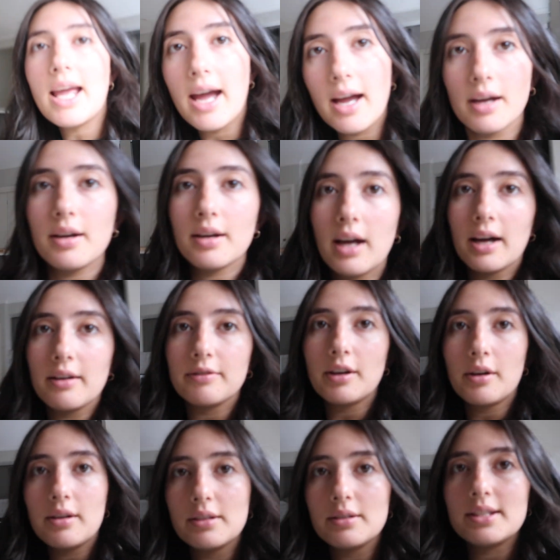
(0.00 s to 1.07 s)
yeah I
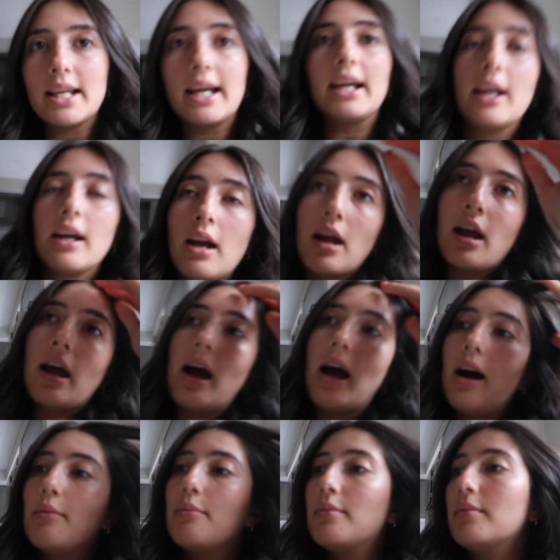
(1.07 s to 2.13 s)
forgot what I was saying
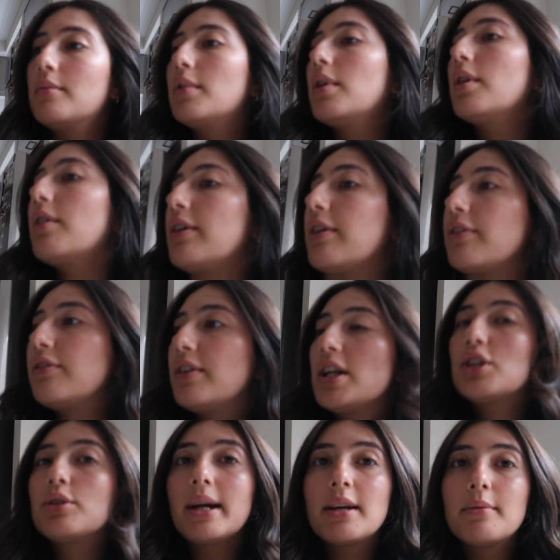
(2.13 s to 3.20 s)
um
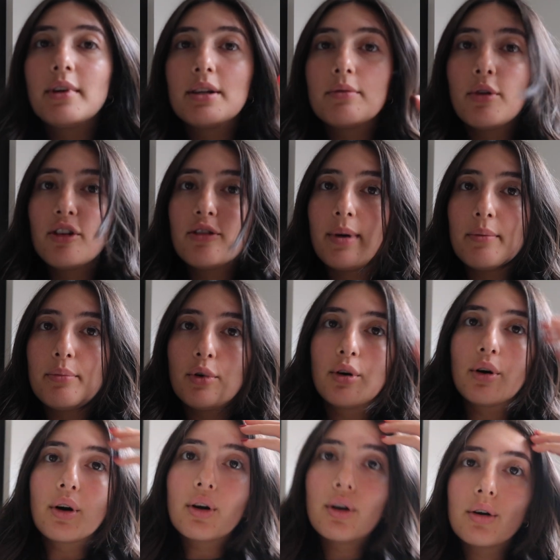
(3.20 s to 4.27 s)
finish so I can read more of my
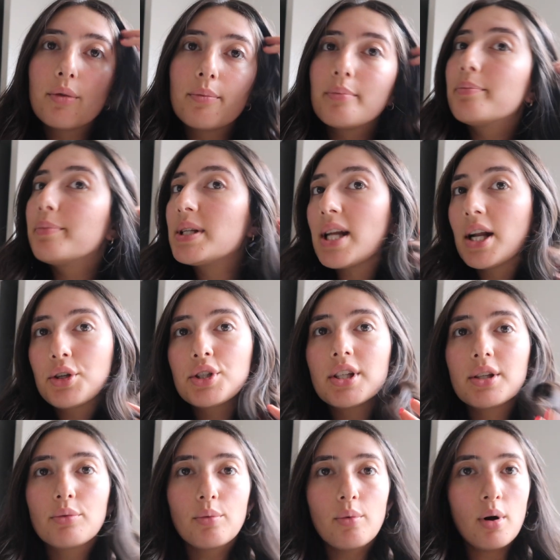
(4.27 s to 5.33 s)
book
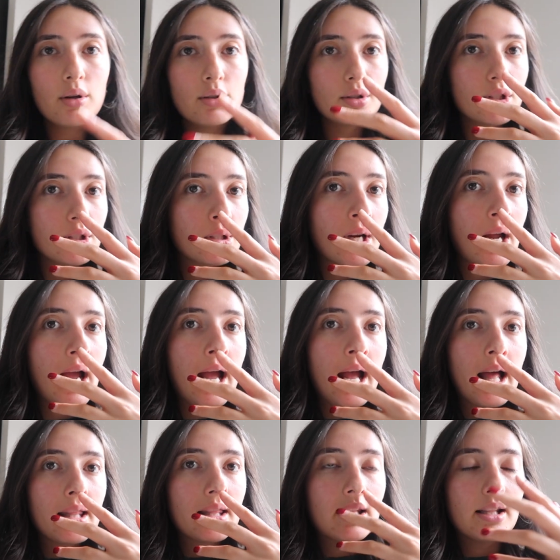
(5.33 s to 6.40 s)
potentially watch
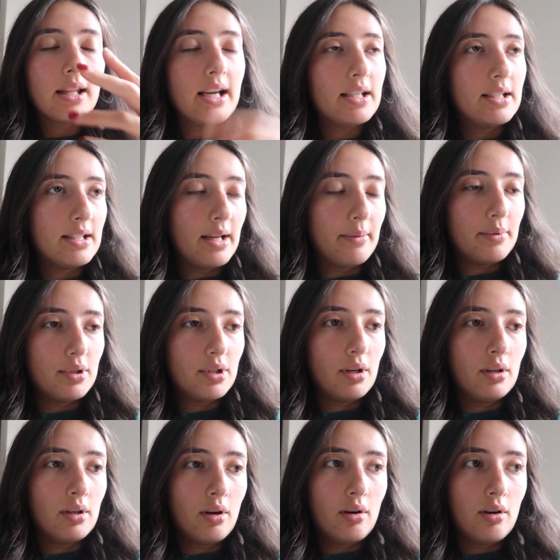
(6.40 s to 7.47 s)
the latest
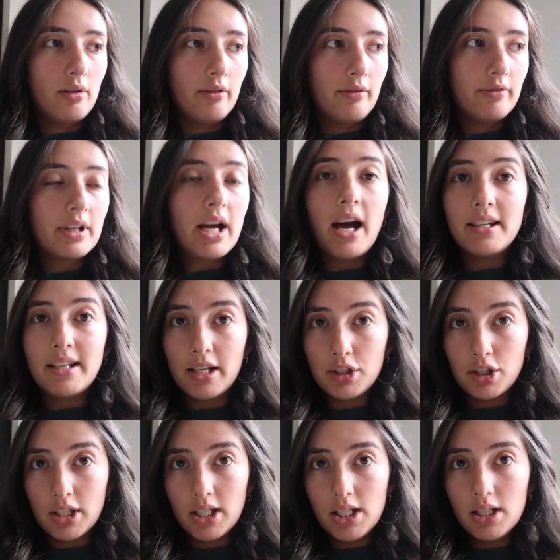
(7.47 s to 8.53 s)
episode of
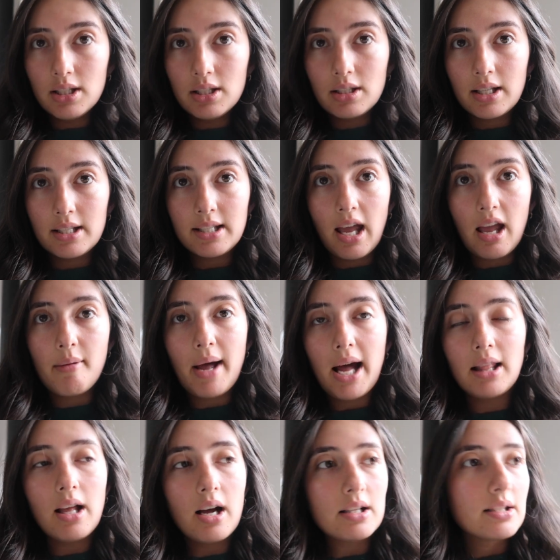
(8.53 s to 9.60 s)
Kardashians because came
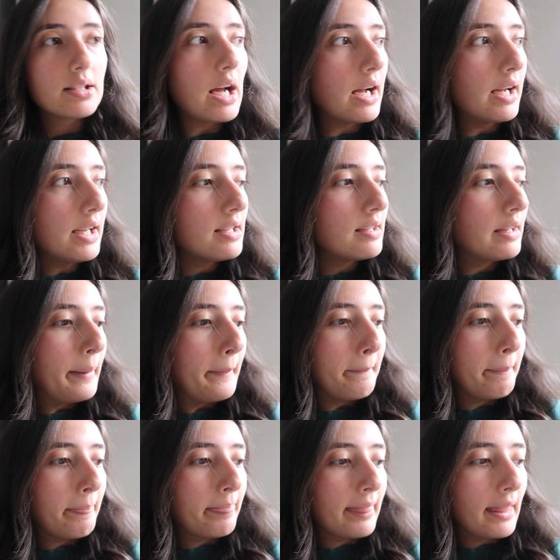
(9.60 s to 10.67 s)
out last night
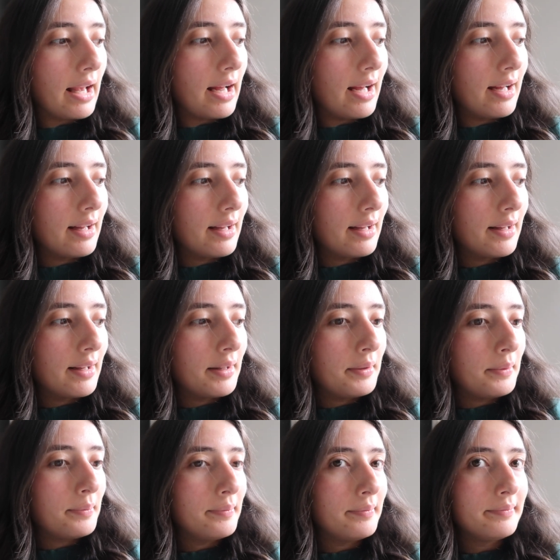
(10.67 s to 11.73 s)

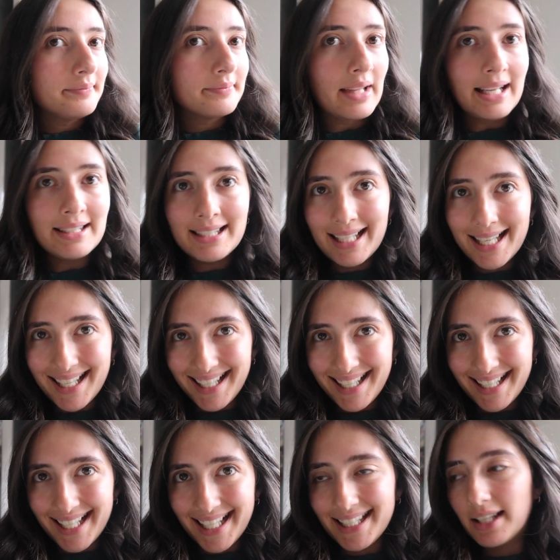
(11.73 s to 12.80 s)
um and yeah
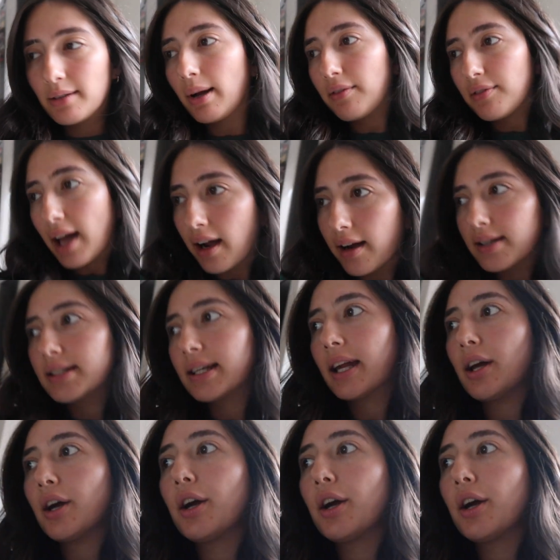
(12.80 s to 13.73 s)
and then wait for Harry to get